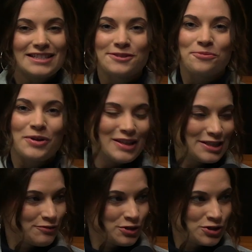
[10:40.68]
needs to win
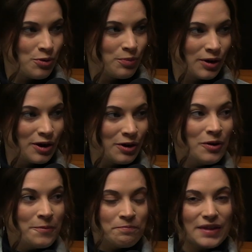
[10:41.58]
this for Joe
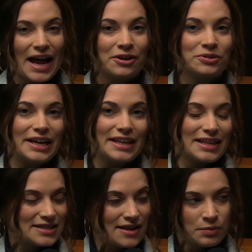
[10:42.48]
Burrow, I don't like
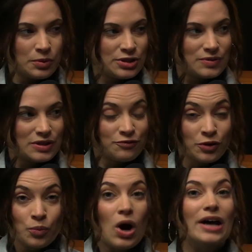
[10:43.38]
that 7 points with it.
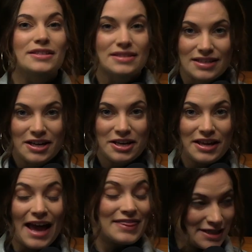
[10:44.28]
For once,
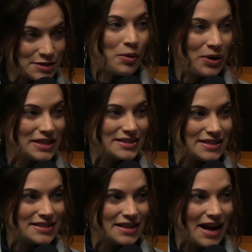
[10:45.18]
at this point in the
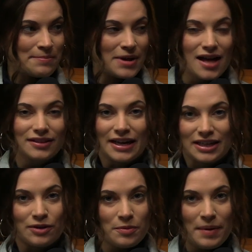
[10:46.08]
season, I'm not
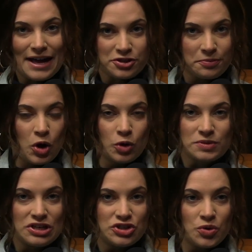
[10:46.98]
liking what Patrick
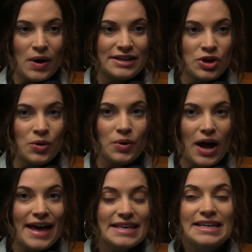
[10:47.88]
Mahomes can do. I
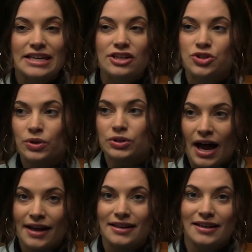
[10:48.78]
think he can do a
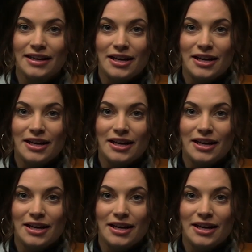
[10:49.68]
lot